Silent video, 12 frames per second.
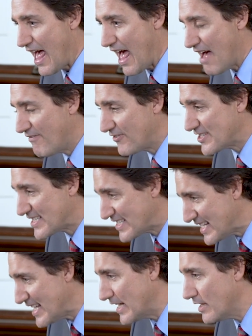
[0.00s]
have
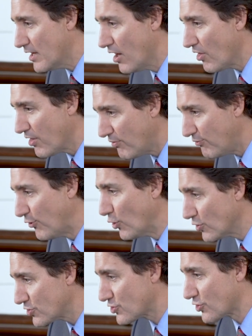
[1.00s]
seen the
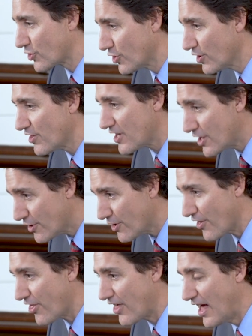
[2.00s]
full circle of the Earth.